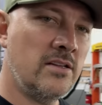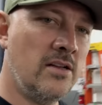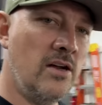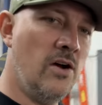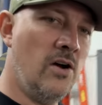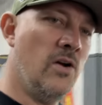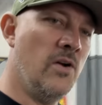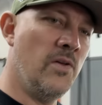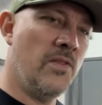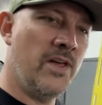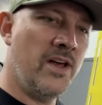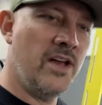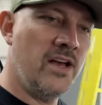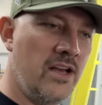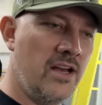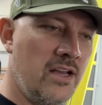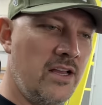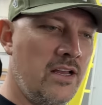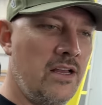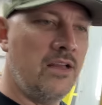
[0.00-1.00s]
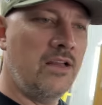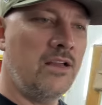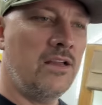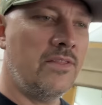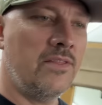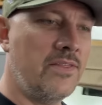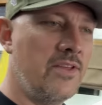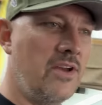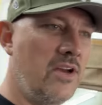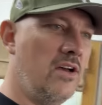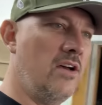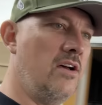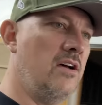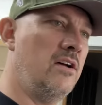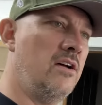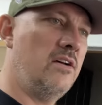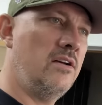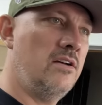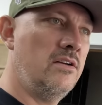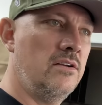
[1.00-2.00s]
Oh, the,
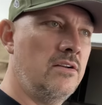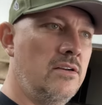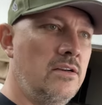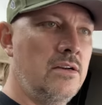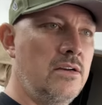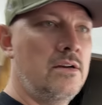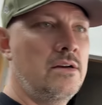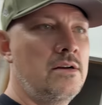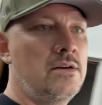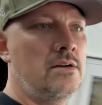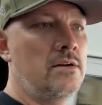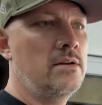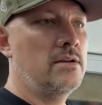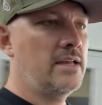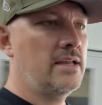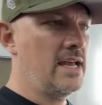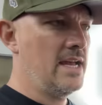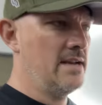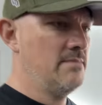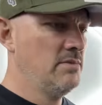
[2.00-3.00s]
the... Yes. Ken